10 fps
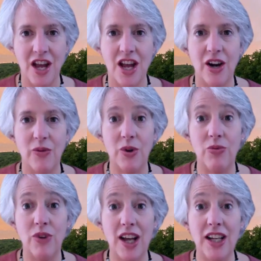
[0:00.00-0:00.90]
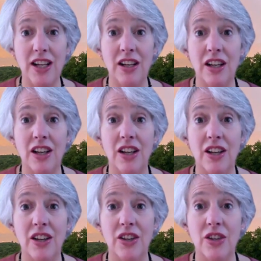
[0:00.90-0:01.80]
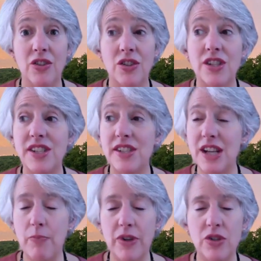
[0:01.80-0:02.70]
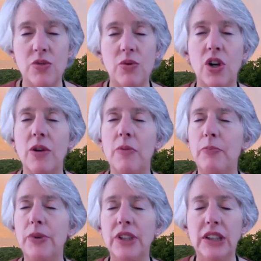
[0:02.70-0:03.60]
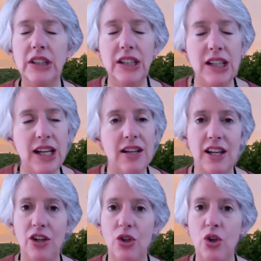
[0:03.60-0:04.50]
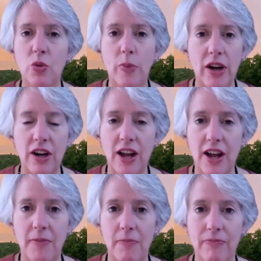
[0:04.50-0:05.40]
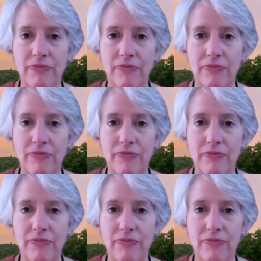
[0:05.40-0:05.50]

And are we ready to step into a completely new paradigm